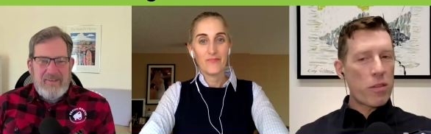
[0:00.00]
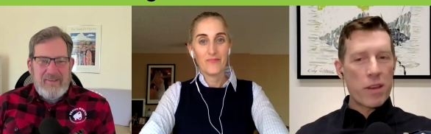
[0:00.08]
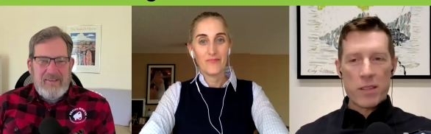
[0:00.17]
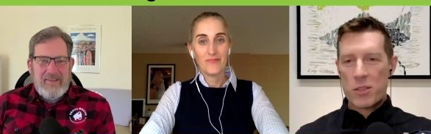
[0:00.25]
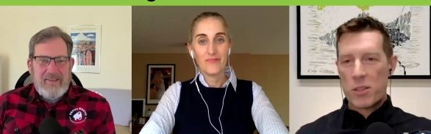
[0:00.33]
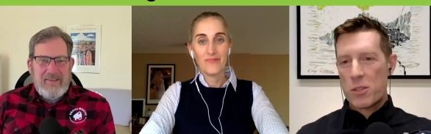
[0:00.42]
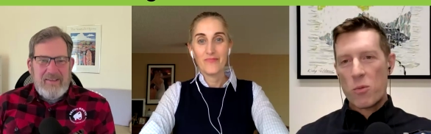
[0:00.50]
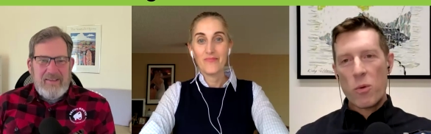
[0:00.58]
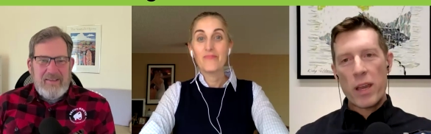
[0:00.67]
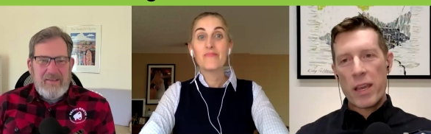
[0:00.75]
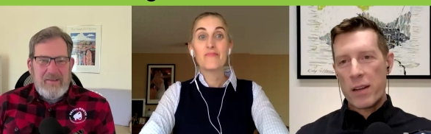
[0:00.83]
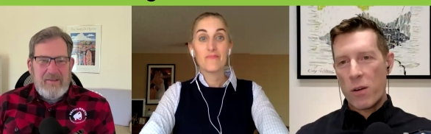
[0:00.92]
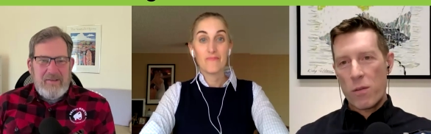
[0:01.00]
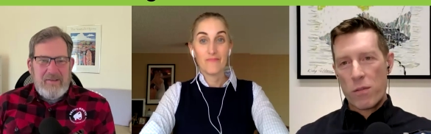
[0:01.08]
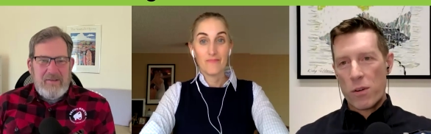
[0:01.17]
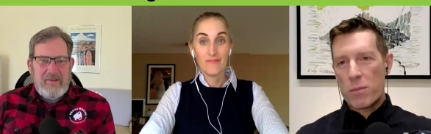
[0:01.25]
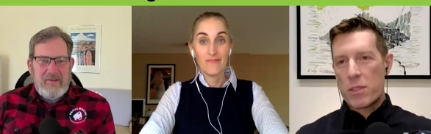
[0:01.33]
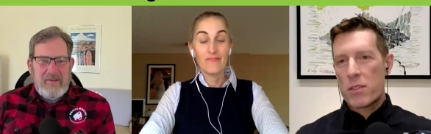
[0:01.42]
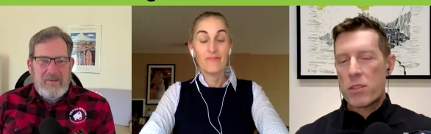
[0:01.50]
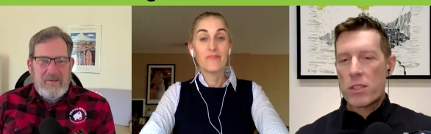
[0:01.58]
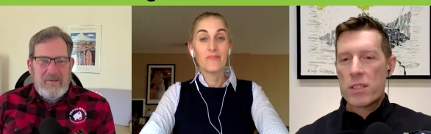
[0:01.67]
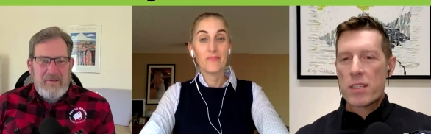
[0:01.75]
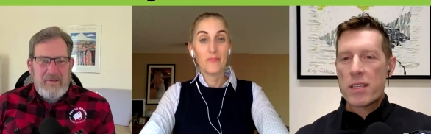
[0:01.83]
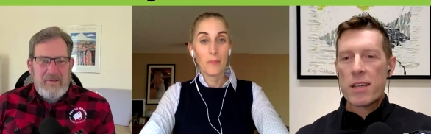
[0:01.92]
Speaker 1: thing's just weighing over them. So mm-hmm.
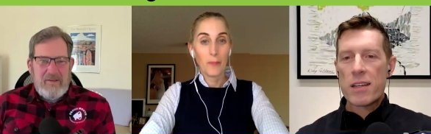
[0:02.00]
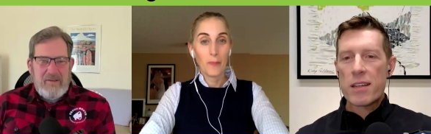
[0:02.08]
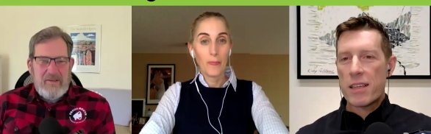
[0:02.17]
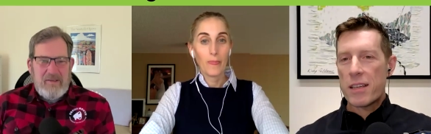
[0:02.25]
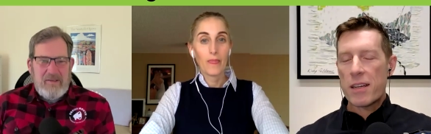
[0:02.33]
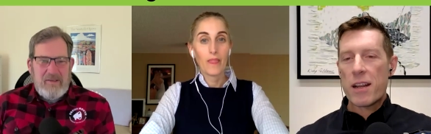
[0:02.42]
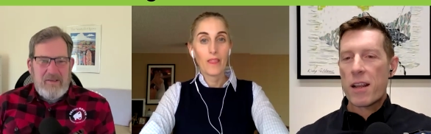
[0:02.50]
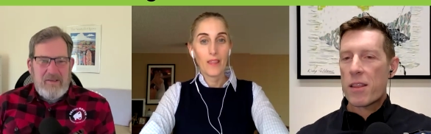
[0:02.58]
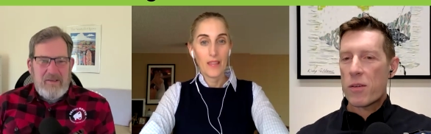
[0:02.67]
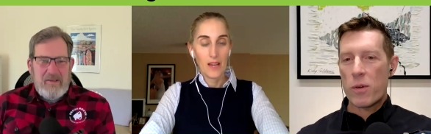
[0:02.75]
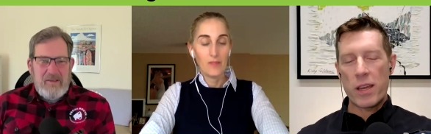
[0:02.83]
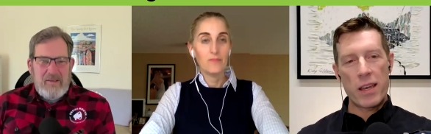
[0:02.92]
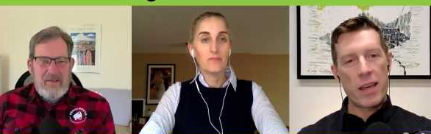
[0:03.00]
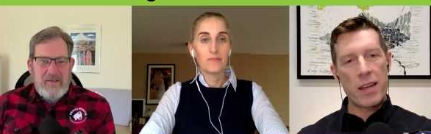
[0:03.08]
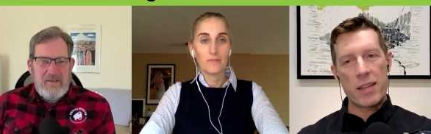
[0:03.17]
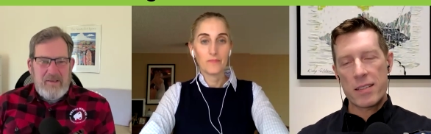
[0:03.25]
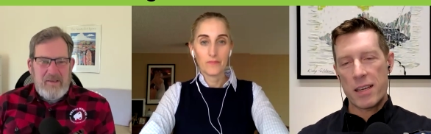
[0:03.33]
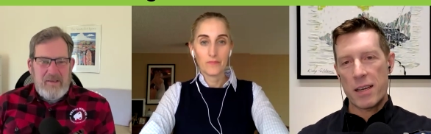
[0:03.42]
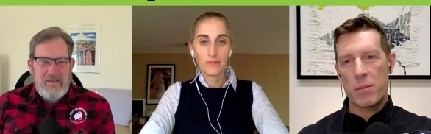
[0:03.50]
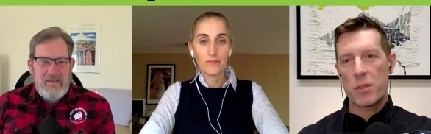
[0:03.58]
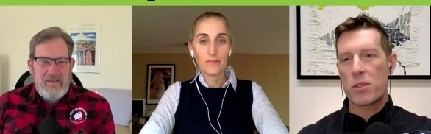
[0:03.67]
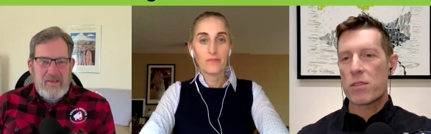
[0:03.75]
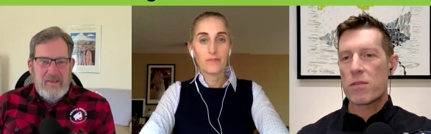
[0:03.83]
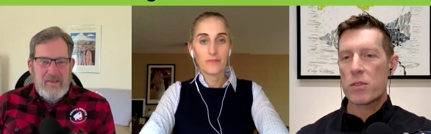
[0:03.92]
just get mm-hmm. it get it out of the way ahead of time.
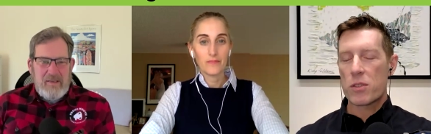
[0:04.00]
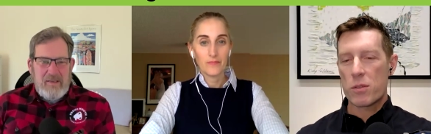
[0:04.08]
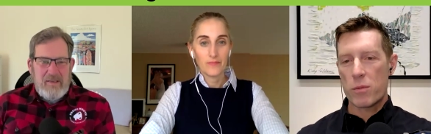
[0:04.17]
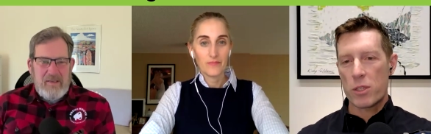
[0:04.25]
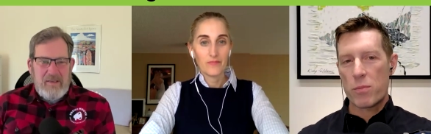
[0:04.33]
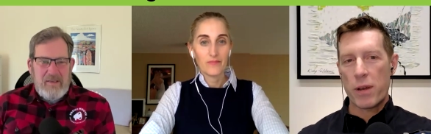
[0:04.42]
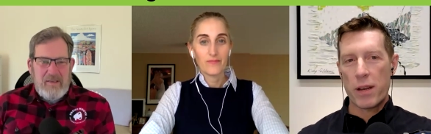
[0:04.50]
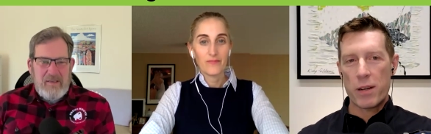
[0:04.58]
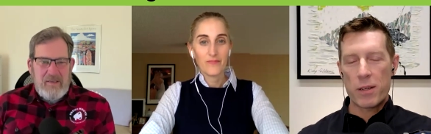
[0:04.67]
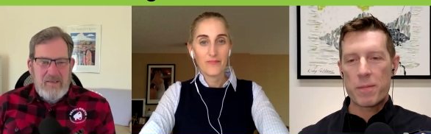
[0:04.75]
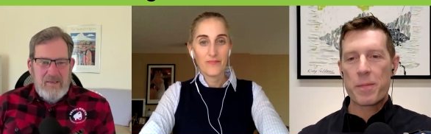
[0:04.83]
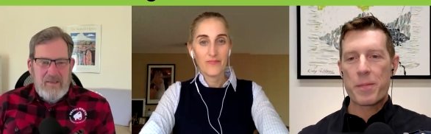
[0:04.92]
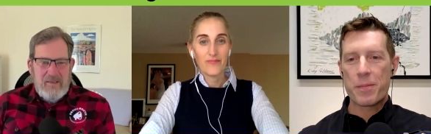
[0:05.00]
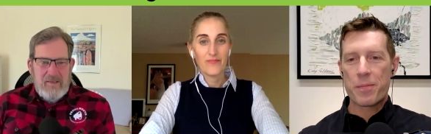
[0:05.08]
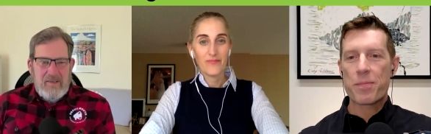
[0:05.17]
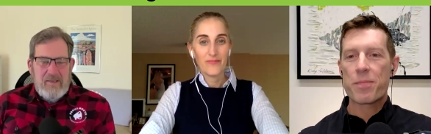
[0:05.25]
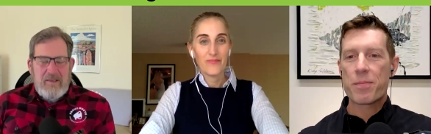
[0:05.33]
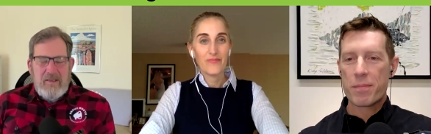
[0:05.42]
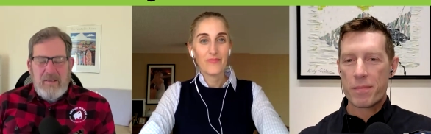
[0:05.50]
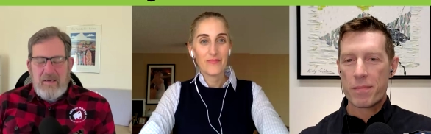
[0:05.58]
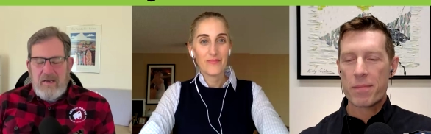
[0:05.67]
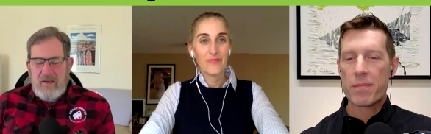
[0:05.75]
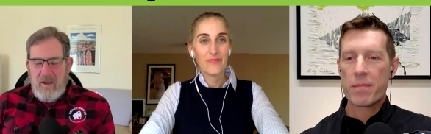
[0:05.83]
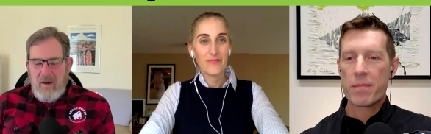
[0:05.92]
You'll just feel so much better.
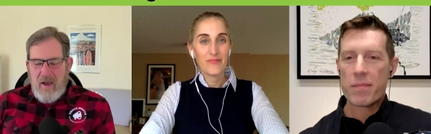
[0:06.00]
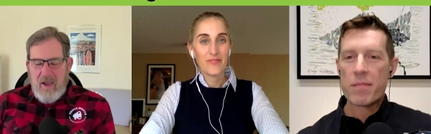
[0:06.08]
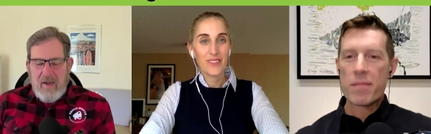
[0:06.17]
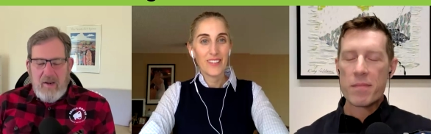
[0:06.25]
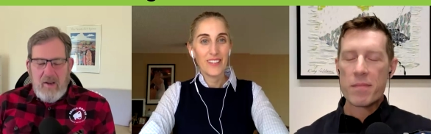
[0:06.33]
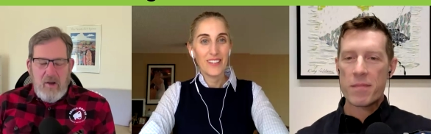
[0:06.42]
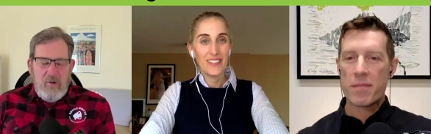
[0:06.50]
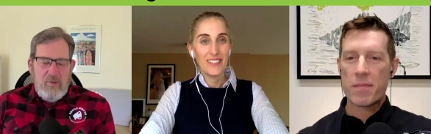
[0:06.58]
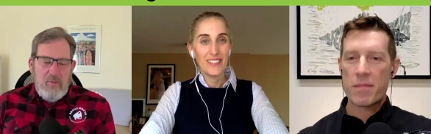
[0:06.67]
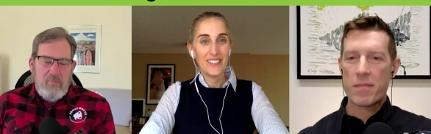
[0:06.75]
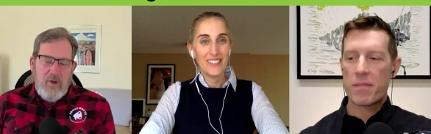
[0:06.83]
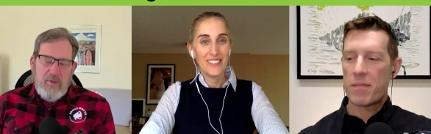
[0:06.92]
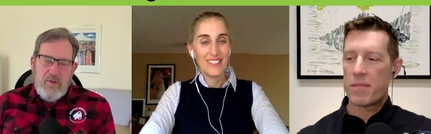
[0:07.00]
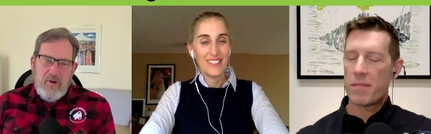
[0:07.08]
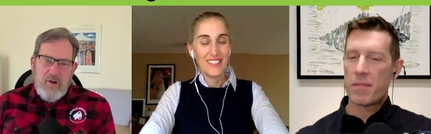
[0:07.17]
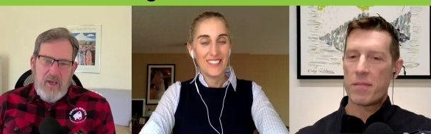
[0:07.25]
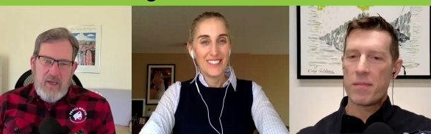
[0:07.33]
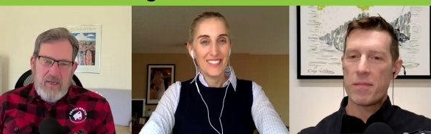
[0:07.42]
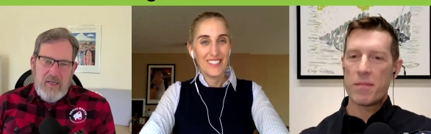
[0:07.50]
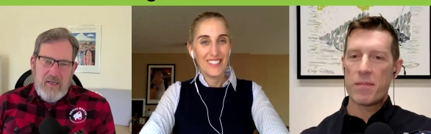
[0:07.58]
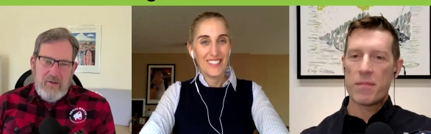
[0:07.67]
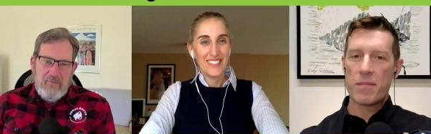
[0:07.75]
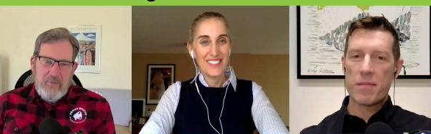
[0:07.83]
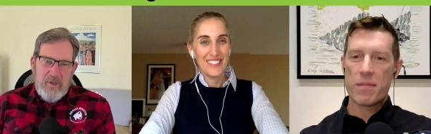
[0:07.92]
Speaker 2: Now I know that both of your
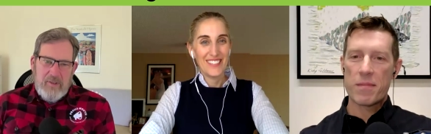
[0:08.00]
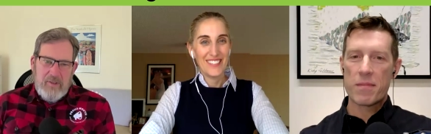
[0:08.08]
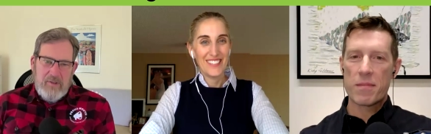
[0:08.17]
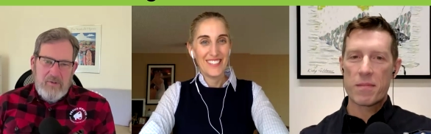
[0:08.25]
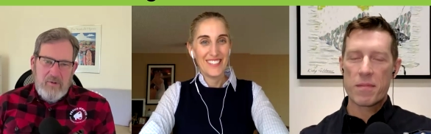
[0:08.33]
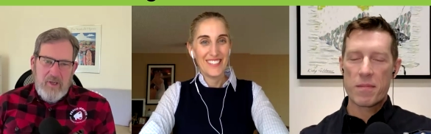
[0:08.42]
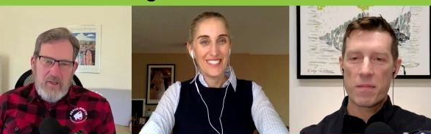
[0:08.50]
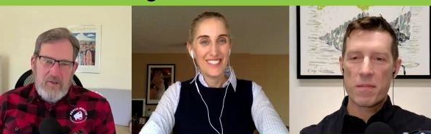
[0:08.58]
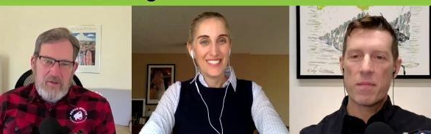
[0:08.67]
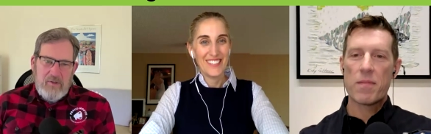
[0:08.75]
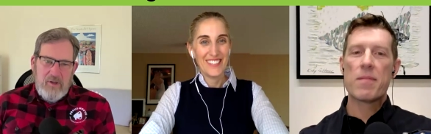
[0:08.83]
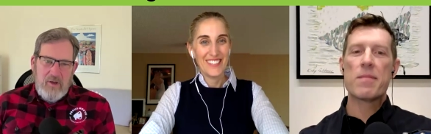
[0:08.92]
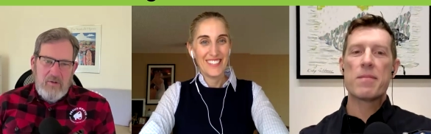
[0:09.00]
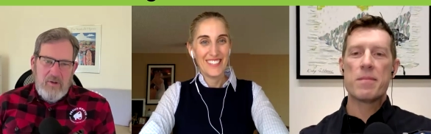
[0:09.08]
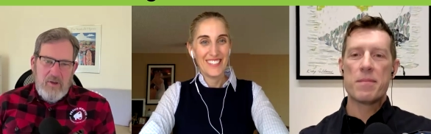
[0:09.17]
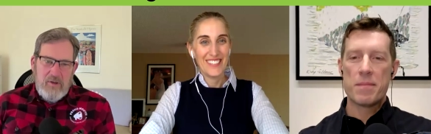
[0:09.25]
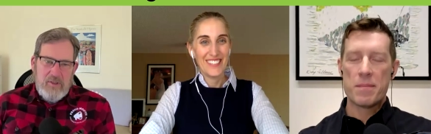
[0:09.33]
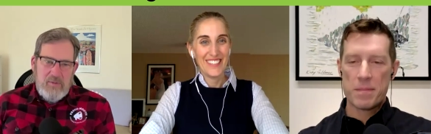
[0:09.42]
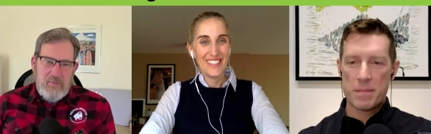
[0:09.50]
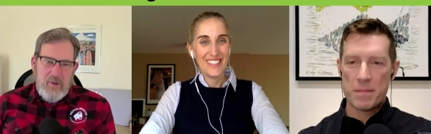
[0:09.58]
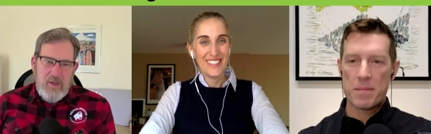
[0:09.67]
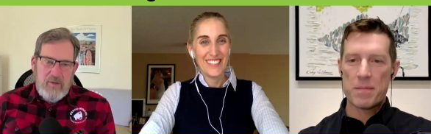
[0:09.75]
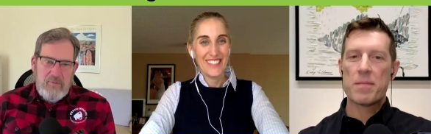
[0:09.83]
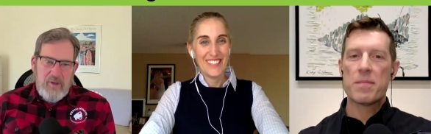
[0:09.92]
contact informations are in the show notes,
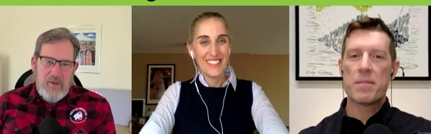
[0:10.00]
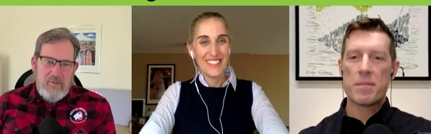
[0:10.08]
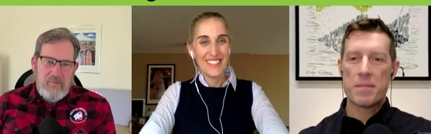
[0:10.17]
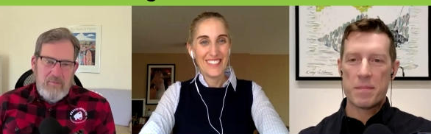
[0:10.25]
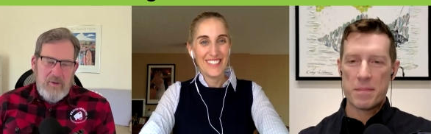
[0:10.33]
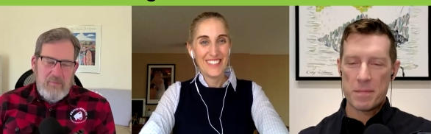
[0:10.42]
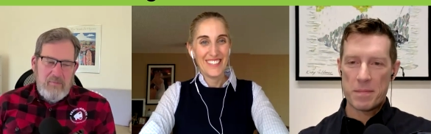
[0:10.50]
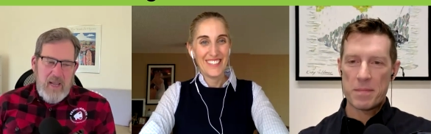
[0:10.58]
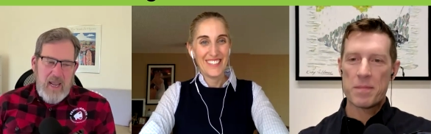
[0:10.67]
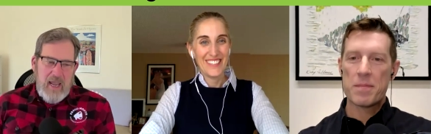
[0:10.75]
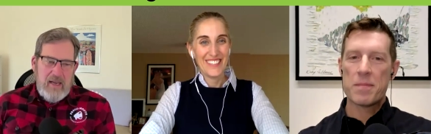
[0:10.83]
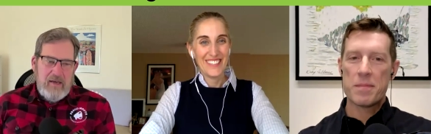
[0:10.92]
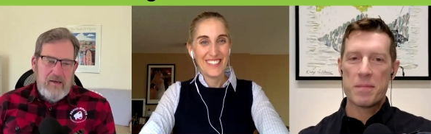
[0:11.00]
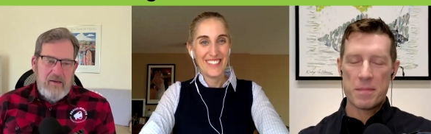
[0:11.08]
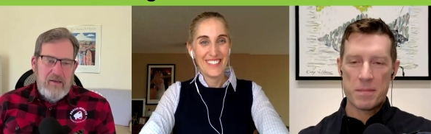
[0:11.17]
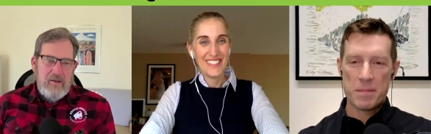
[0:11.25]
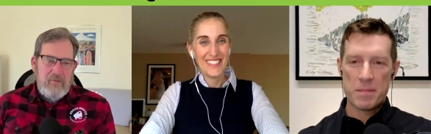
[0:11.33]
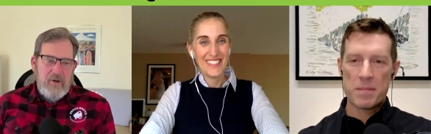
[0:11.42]
but but but Matt, uh, you